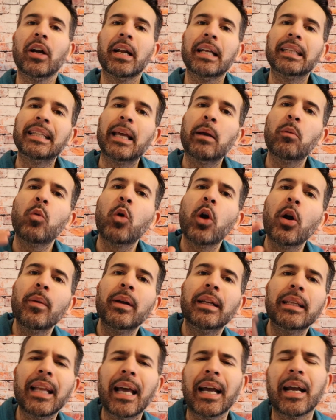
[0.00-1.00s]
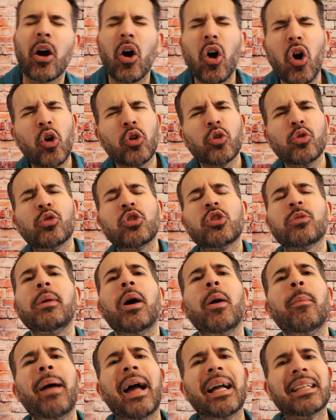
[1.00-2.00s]
on it. They weren't like, oh, you
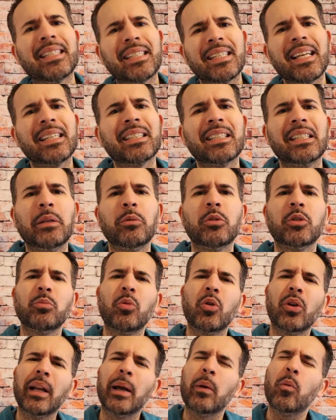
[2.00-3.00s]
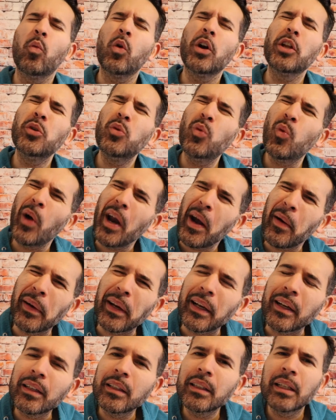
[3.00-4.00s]
smell mad sexy. It was more like, what are you
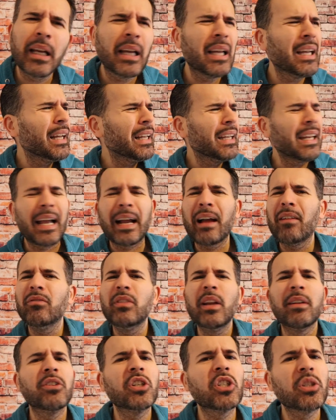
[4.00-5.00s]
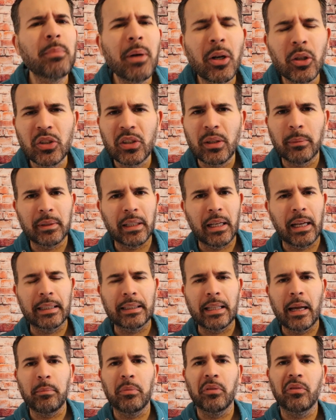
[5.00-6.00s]
wearing? Like, I've never smelled something
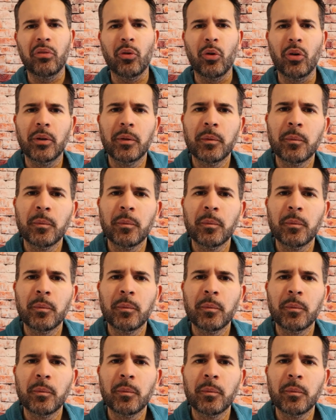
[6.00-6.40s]
like that before.